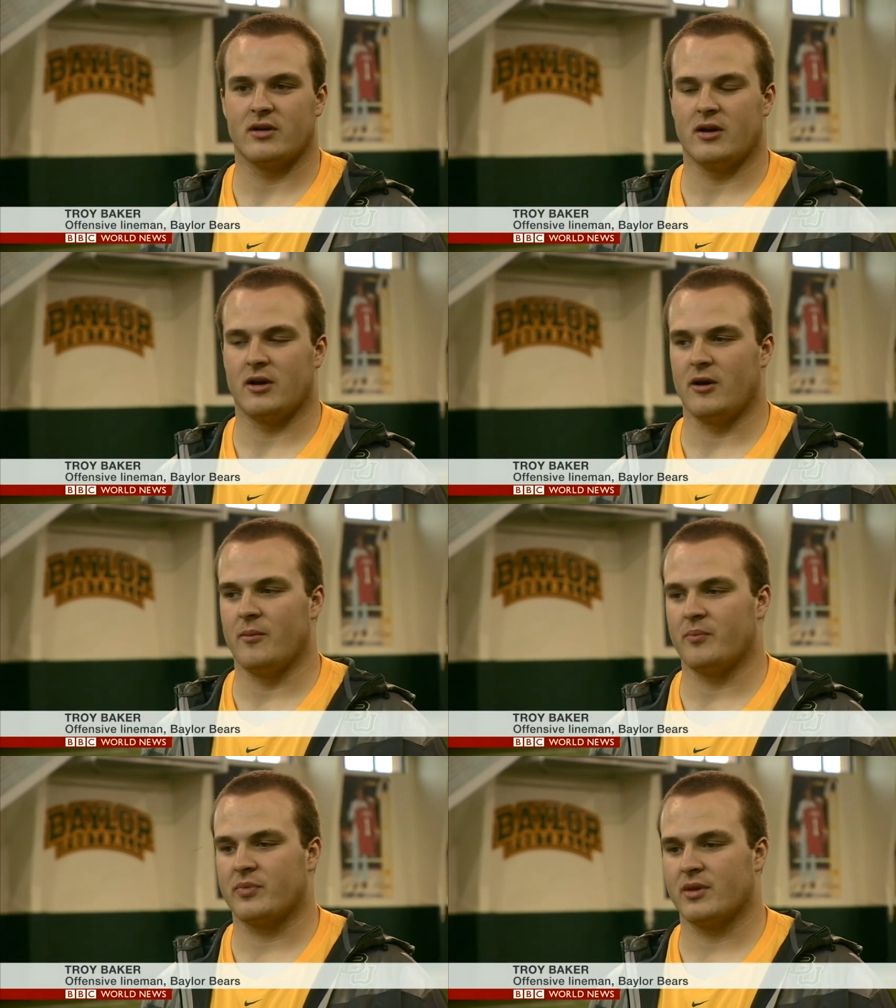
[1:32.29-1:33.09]

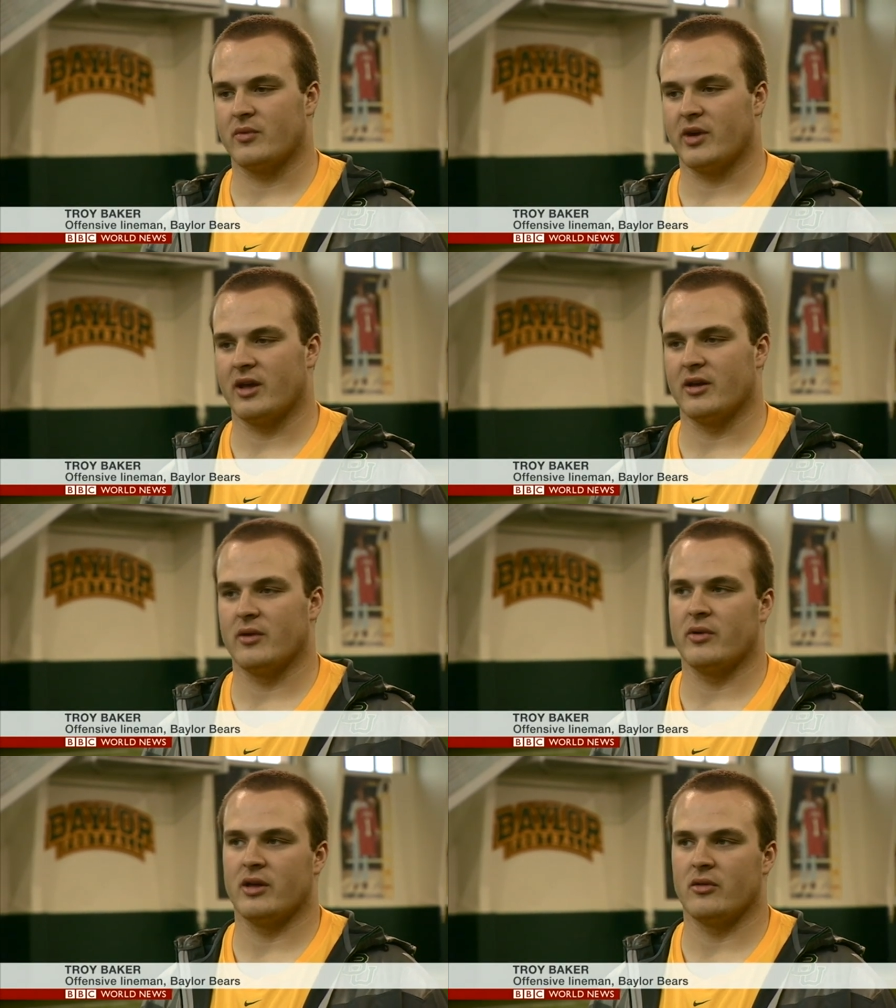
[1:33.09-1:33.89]
Um, we had a
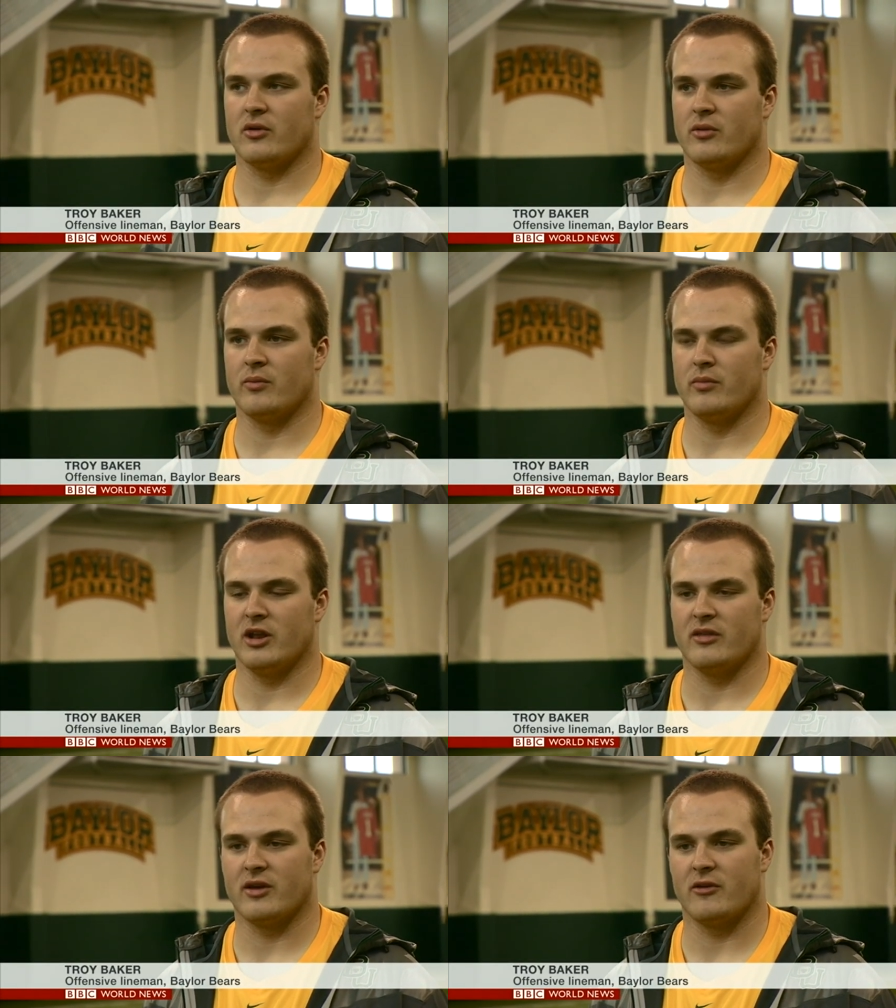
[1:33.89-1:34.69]
we had a little
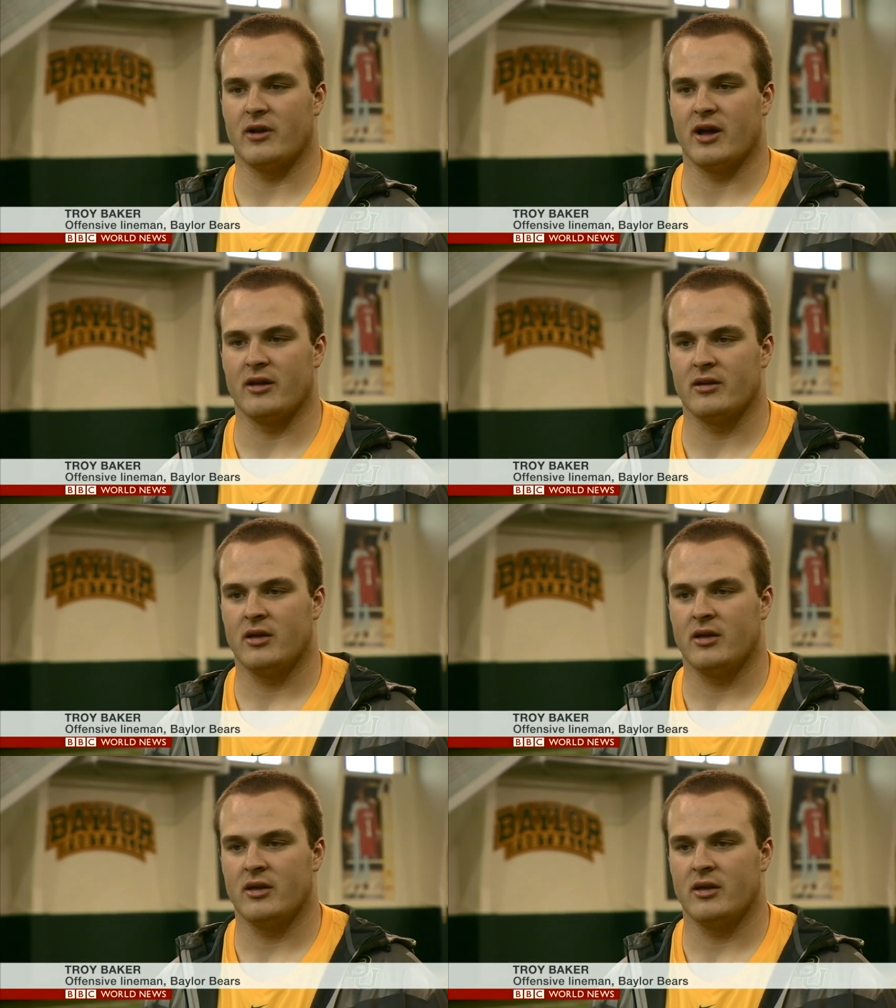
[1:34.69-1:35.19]
meeting the other night